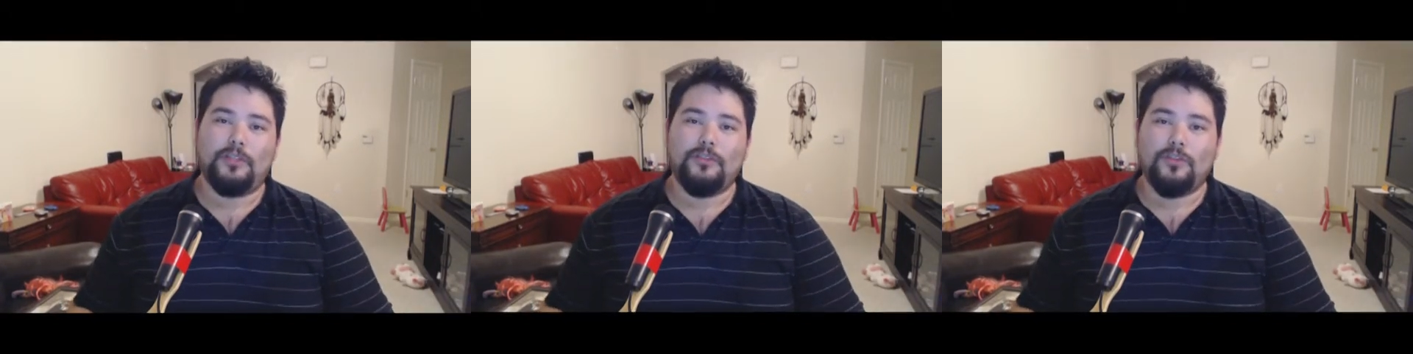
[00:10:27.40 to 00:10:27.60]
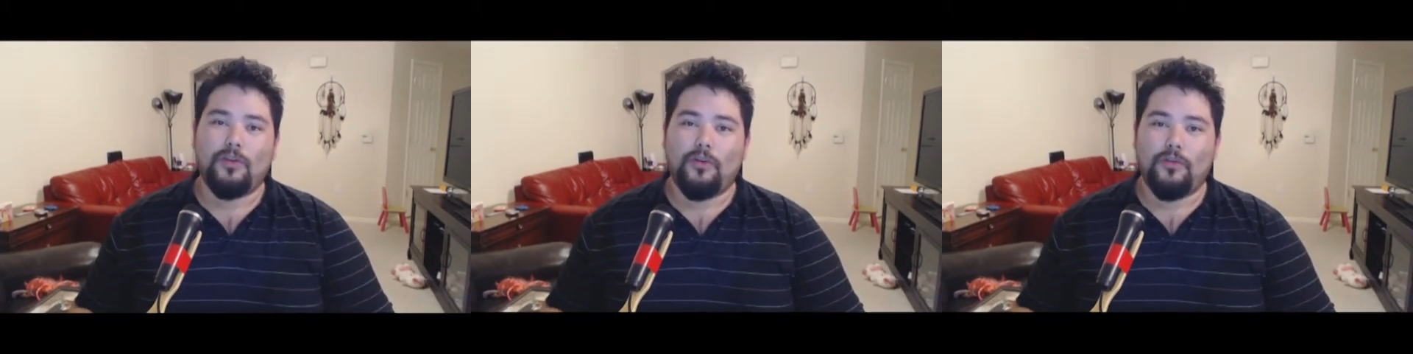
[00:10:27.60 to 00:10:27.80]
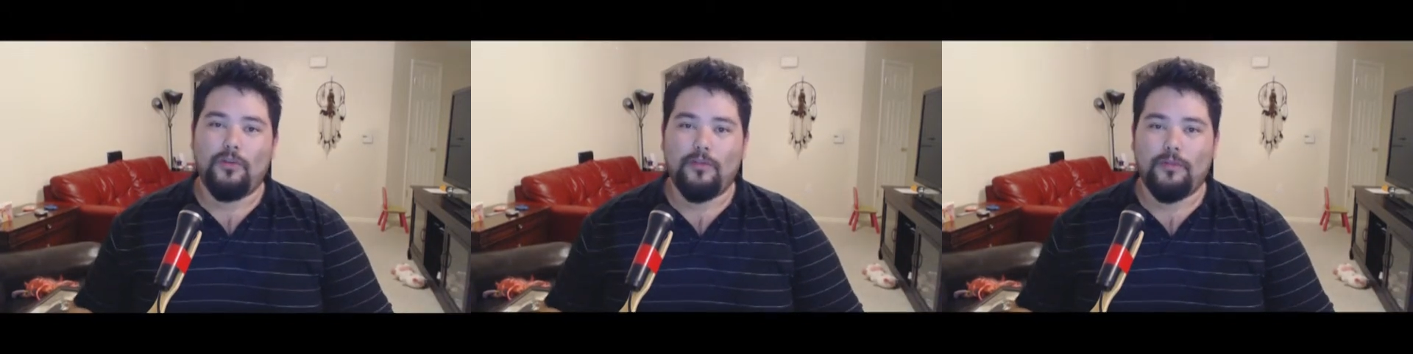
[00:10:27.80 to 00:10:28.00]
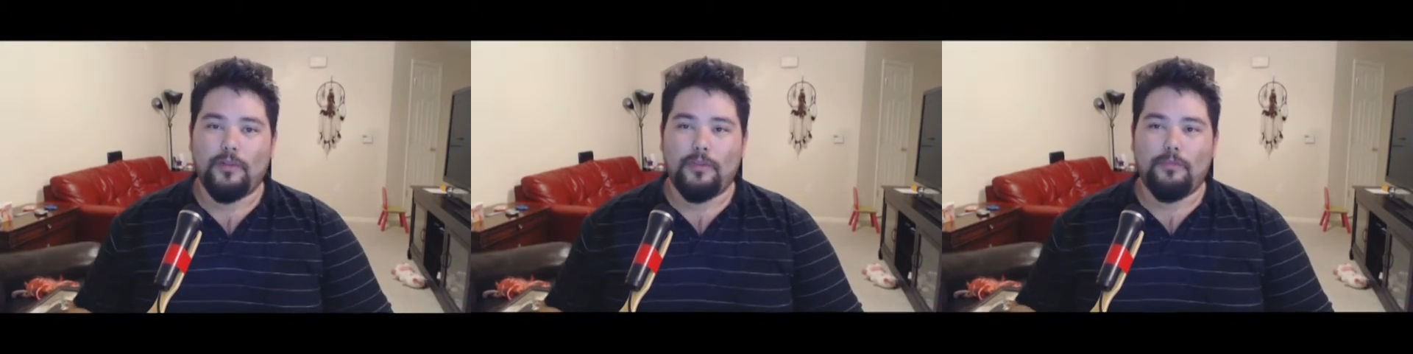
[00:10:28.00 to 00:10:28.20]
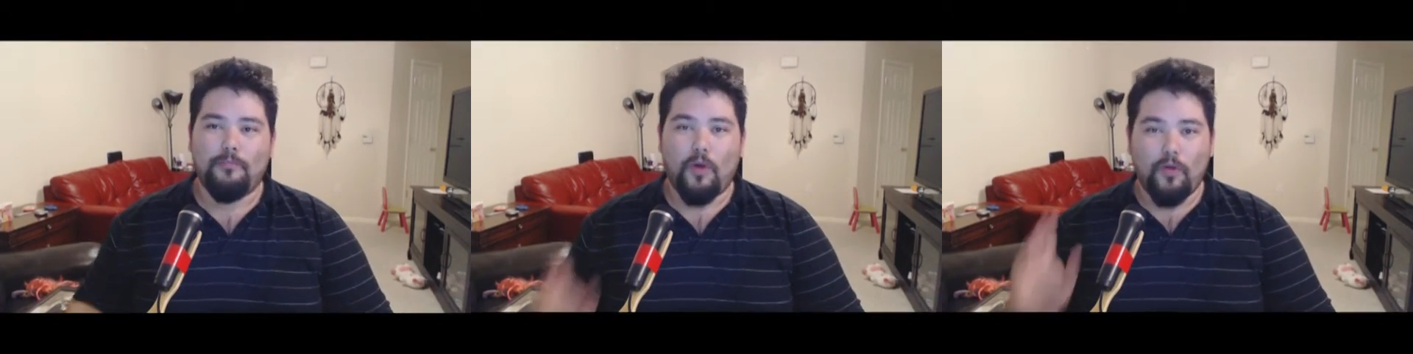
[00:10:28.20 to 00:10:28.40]
So
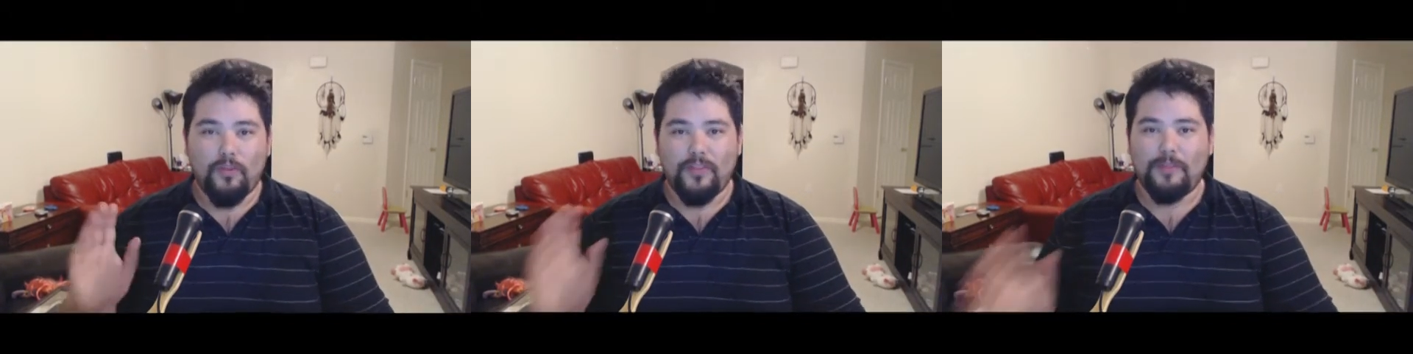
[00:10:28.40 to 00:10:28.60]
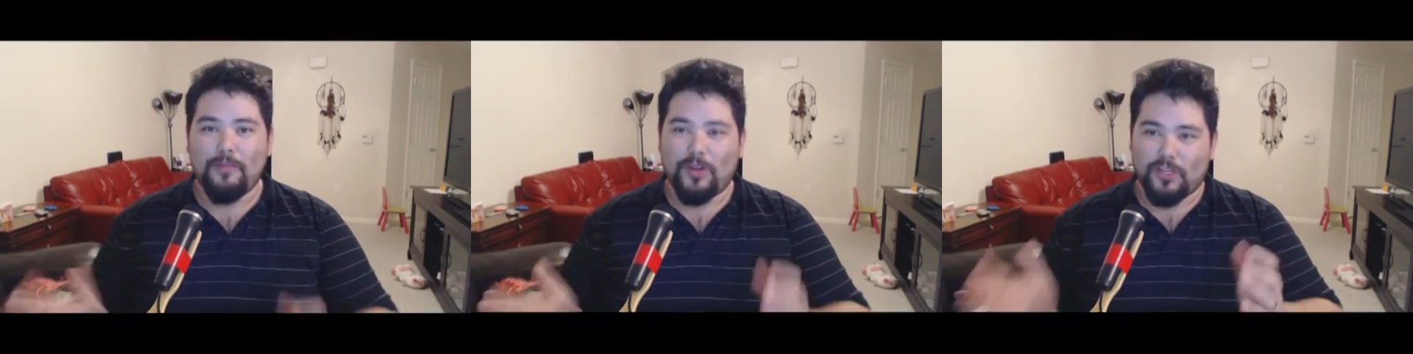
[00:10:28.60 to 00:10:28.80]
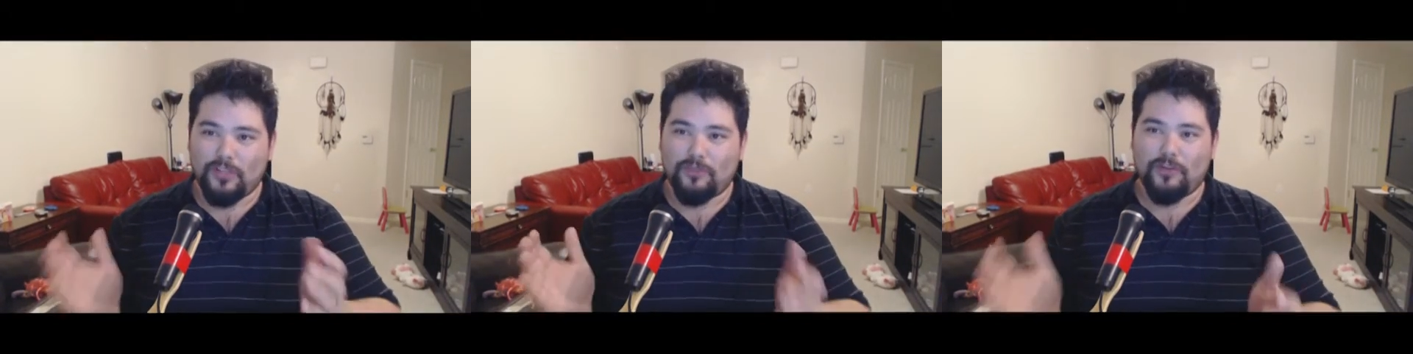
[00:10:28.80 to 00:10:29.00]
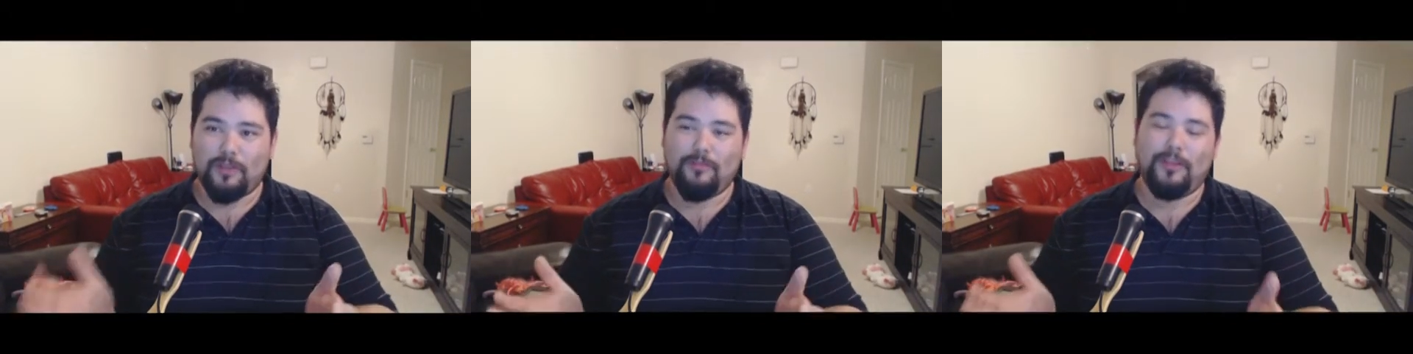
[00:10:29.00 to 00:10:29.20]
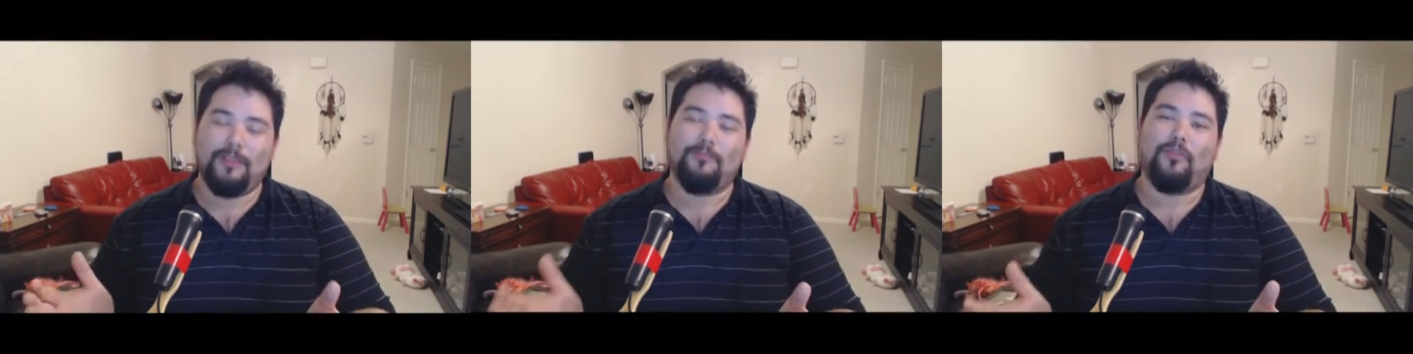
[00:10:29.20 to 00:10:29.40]
both of them are
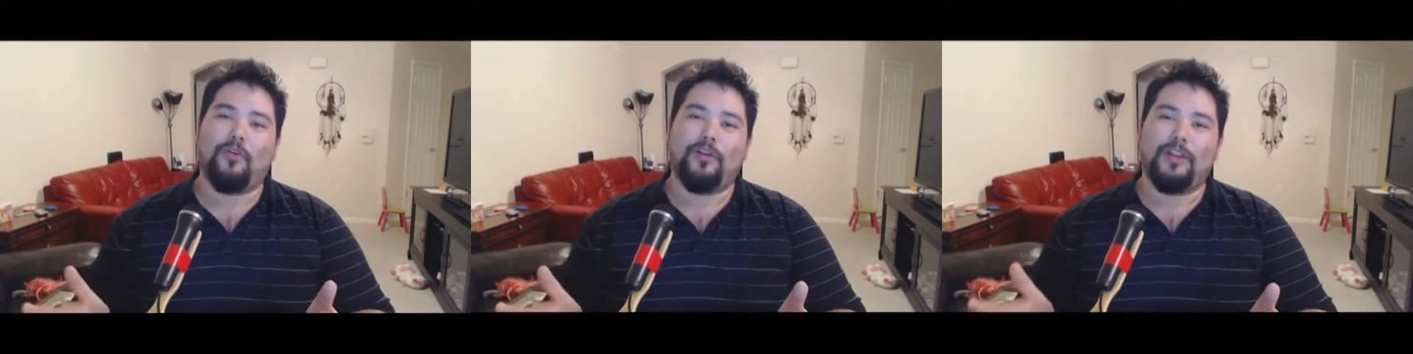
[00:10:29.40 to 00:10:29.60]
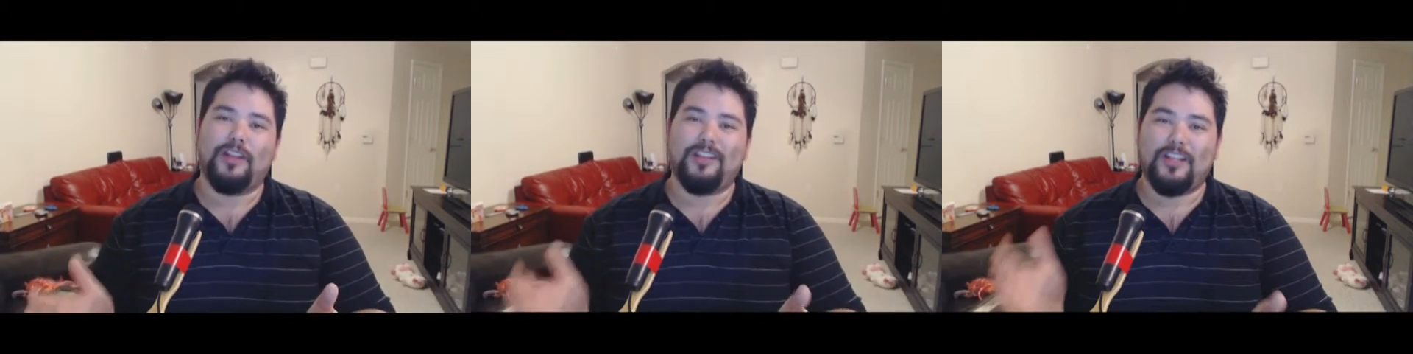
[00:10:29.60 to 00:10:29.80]
extremely important,